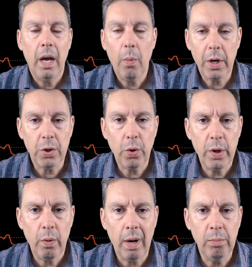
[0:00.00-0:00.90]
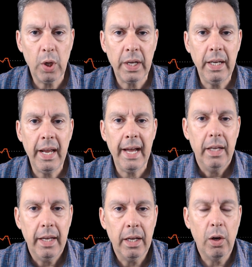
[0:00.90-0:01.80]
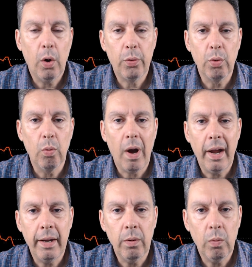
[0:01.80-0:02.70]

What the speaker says: I want to show you what I'm looking at and go through why